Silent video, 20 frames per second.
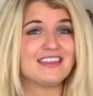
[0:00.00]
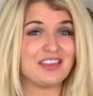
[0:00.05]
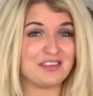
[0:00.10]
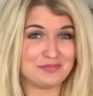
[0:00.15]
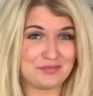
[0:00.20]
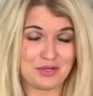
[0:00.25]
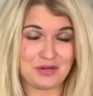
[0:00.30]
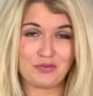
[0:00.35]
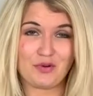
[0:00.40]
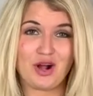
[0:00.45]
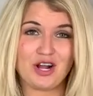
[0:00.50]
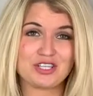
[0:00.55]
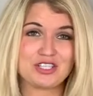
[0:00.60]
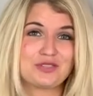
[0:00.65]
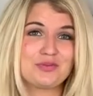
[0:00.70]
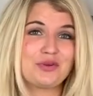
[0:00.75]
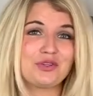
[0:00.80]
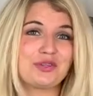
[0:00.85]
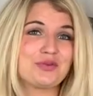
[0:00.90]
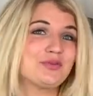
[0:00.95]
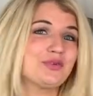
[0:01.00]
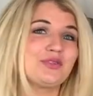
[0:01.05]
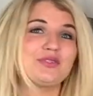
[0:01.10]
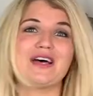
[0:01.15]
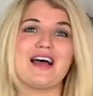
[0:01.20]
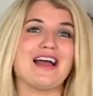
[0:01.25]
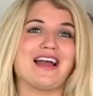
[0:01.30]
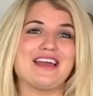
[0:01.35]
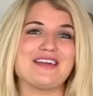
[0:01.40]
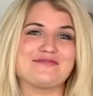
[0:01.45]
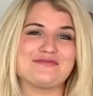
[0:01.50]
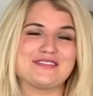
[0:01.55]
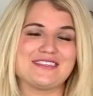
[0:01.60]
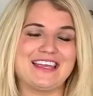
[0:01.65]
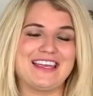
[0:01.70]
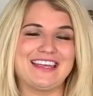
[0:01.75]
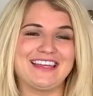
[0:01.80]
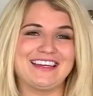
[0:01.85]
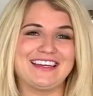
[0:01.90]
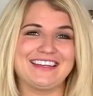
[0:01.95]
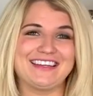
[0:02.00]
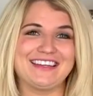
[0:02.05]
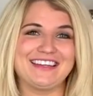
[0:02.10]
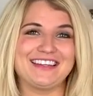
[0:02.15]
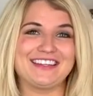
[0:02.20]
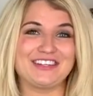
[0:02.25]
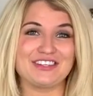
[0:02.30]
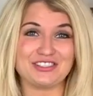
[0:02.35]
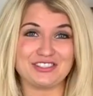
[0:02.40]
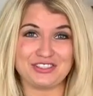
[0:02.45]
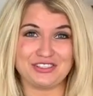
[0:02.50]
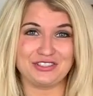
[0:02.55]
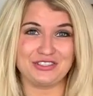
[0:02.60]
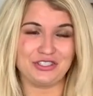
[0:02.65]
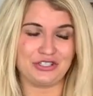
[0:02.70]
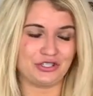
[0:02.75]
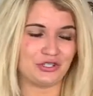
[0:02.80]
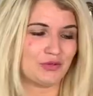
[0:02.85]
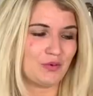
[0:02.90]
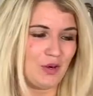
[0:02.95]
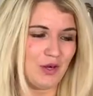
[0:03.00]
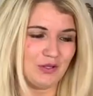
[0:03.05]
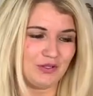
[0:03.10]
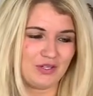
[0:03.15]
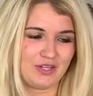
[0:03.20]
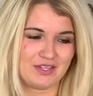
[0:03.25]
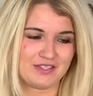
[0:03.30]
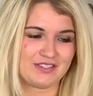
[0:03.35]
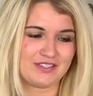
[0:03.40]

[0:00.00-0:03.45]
They've been washed multiple times and they're still in good quality.